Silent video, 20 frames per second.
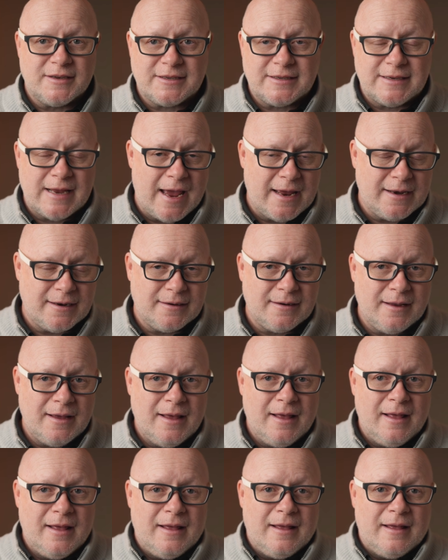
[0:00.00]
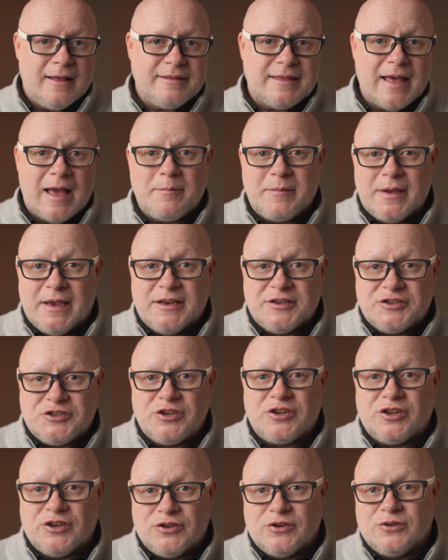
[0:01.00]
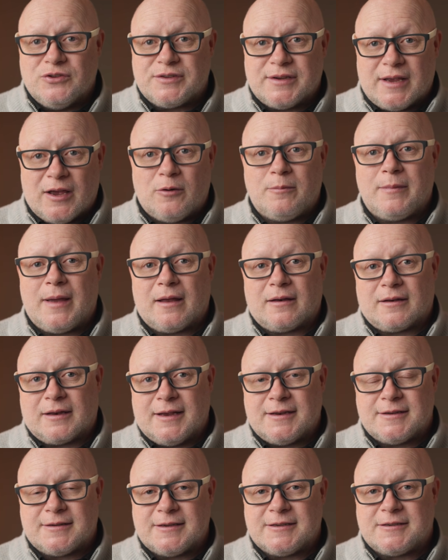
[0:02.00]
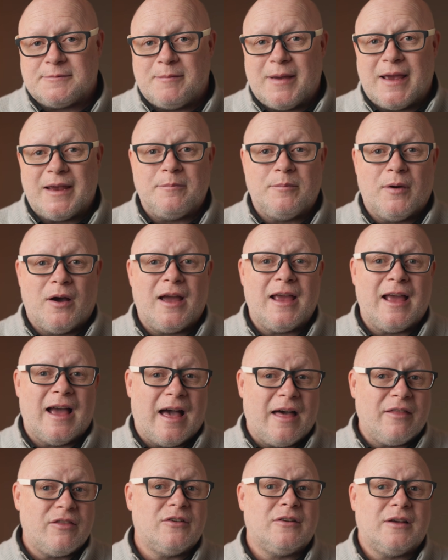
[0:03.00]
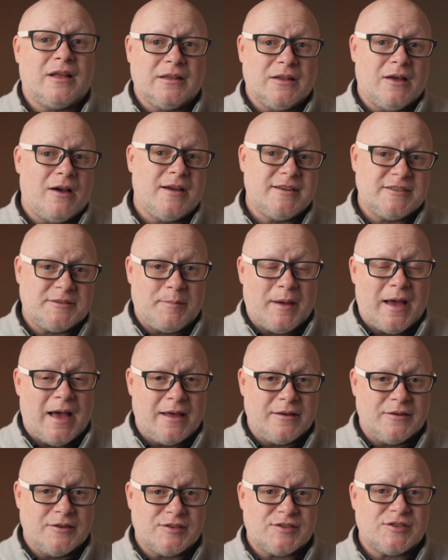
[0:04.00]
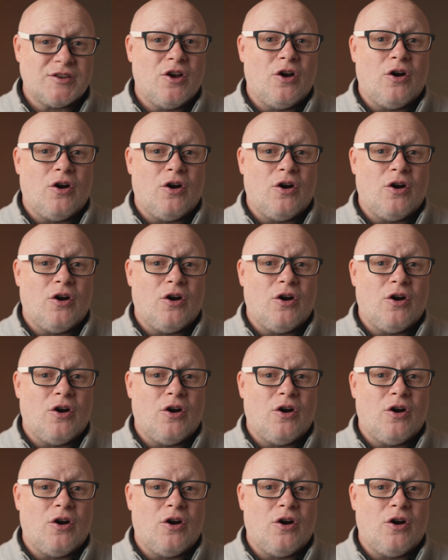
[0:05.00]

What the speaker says: standard. That means you can use L-mount lenses made by other Alliance partners